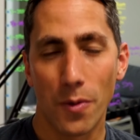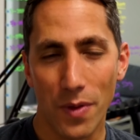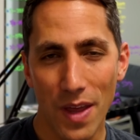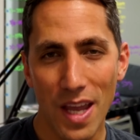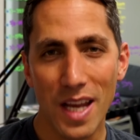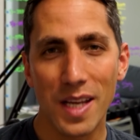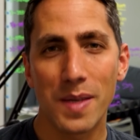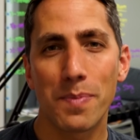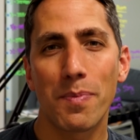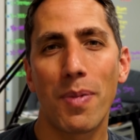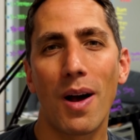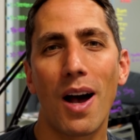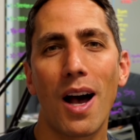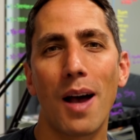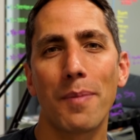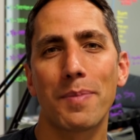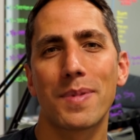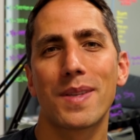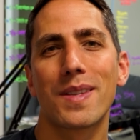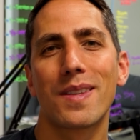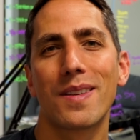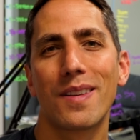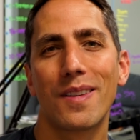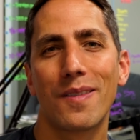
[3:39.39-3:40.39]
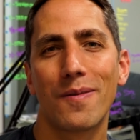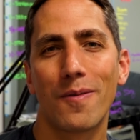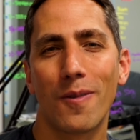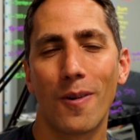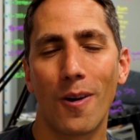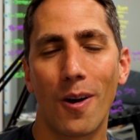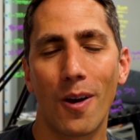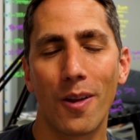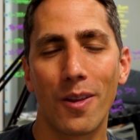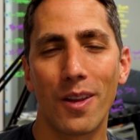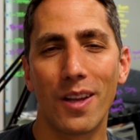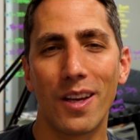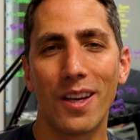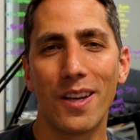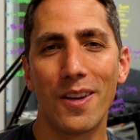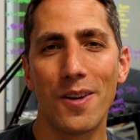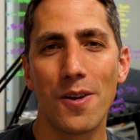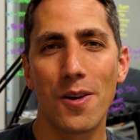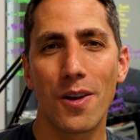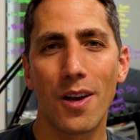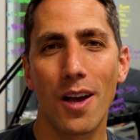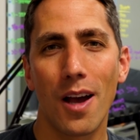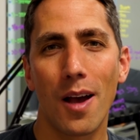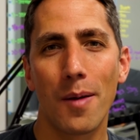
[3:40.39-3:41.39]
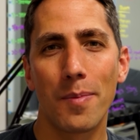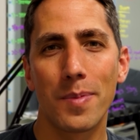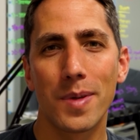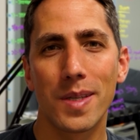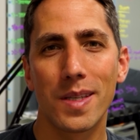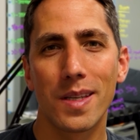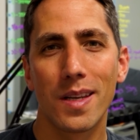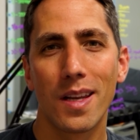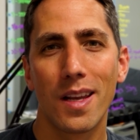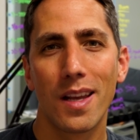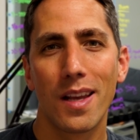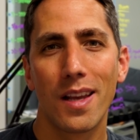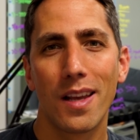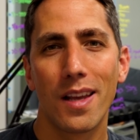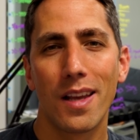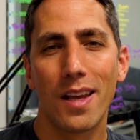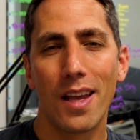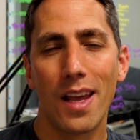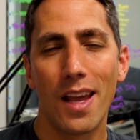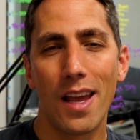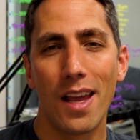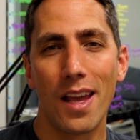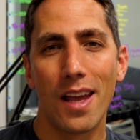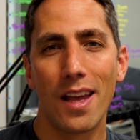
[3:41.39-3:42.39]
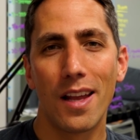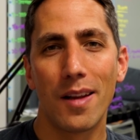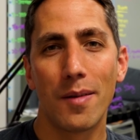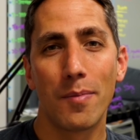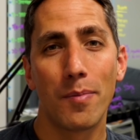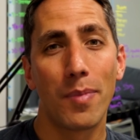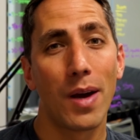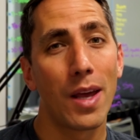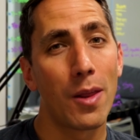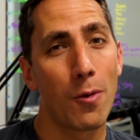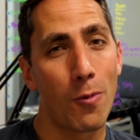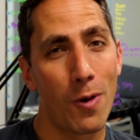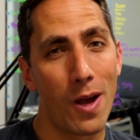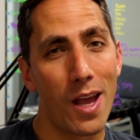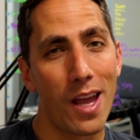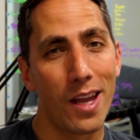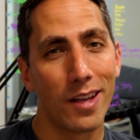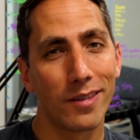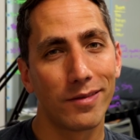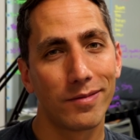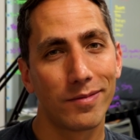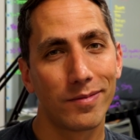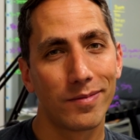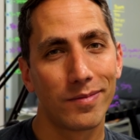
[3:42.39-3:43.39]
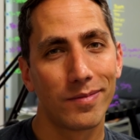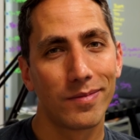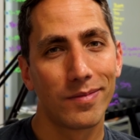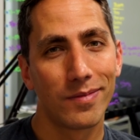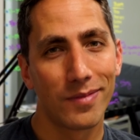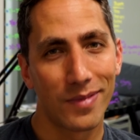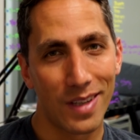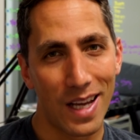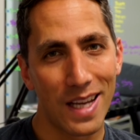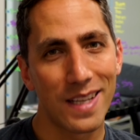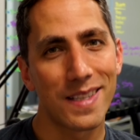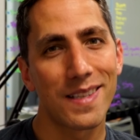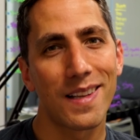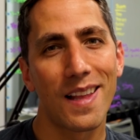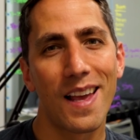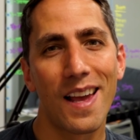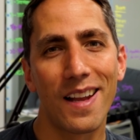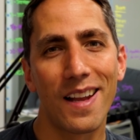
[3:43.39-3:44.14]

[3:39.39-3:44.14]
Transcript: So thanks Pops for all the hookups, and by the way, nice